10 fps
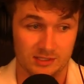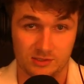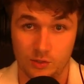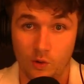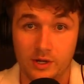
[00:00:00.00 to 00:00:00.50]

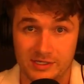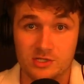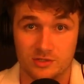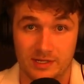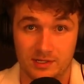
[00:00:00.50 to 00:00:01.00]
to our
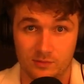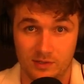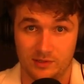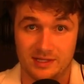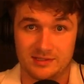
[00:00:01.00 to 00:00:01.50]
detriment.
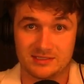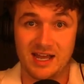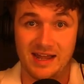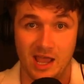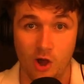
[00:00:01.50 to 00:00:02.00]
It does
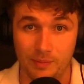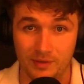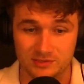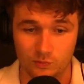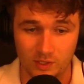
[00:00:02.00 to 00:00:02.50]
not help
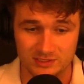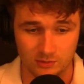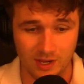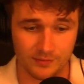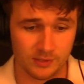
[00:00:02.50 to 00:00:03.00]
us
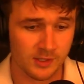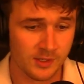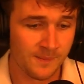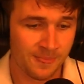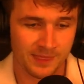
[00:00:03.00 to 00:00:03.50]
whatsoever.
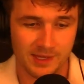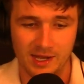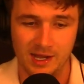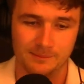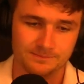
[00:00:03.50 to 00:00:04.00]

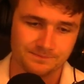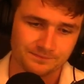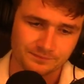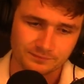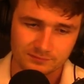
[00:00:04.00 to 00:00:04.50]

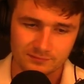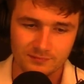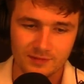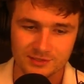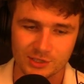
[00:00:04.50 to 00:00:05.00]

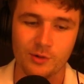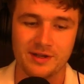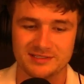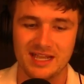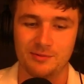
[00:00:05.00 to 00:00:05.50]
So an
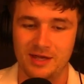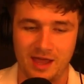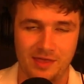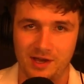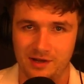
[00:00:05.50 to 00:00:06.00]
example
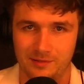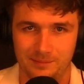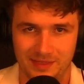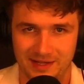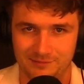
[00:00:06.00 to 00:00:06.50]
I thought of
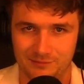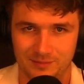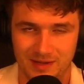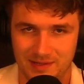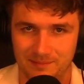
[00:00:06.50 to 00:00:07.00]
that would
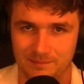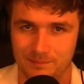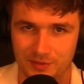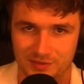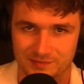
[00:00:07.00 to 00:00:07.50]
maybe
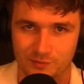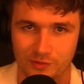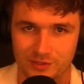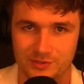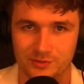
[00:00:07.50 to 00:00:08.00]
put this more
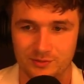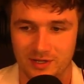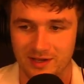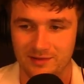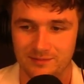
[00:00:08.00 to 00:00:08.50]
into
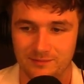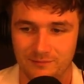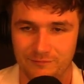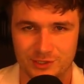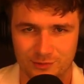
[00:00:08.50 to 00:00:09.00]

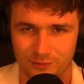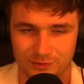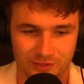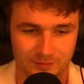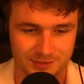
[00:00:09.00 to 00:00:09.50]
visceral
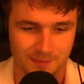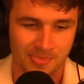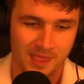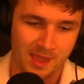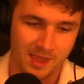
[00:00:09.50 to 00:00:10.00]
terms.
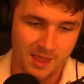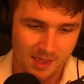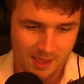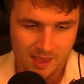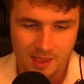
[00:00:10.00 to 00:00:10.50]

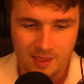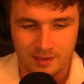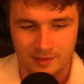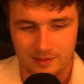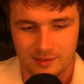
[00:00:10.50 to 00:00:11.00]

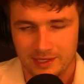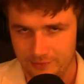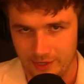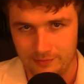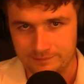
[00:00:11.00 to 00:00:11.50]
Here we
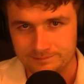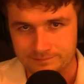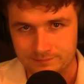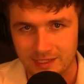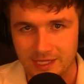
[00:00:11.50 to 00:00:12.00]
go.
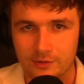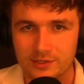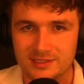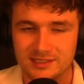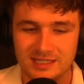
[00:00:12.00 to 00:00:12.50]
Here
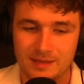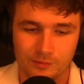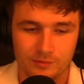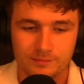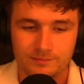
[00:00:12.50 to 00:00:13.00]
is an
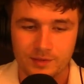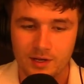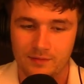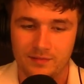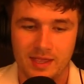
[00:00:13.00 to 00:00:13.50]
example
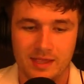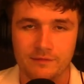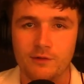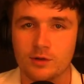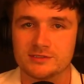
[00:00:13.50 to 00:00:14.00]
of a
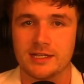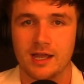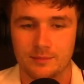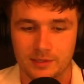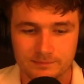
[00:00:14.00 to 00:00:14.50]
false
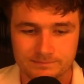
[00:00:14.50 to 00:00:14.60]
dichotomy.